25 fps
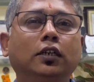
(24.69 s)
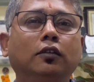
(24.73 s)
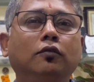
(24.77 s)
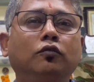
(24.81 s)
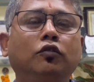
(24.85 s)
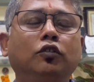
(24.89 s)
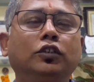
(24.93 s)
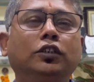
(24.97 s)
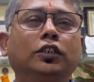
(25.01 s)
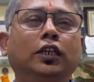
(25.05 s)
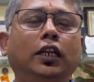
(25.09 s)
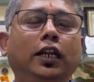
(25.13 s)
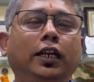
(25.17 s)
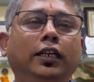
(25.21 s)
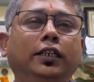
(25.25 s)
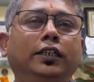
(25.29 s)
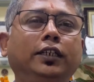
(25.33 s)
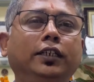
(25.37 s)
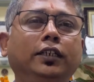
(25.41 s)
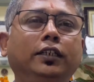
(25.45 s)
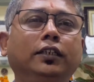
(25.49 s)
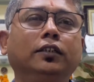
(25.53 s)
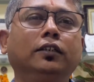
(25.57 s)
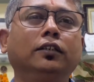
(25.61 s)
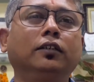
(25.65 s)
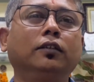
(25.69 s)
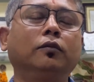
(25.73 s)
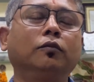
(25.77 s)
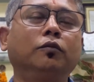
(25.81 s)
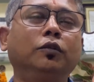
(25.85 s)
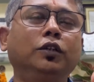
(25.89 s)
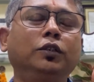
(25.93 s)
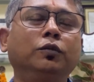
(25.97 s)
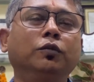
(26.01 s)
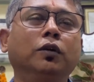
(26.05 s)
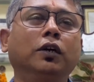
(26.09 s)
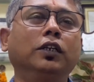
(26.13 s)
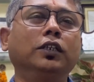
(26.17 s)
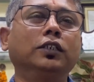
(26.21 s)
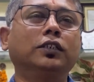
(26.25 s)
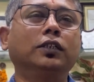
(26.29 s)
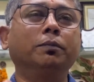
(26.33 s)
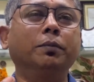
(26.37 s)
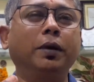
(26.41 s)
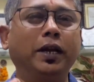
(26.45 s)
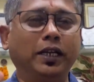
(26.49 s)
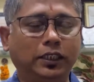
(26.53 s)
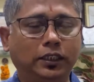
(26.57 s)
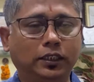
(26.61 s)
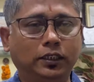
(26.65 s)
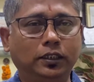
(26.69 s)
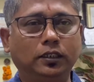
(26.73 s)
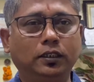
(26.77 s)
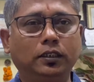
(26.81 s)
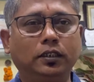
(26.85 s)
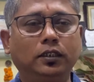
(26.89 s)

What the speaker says: for selecting which one is the best.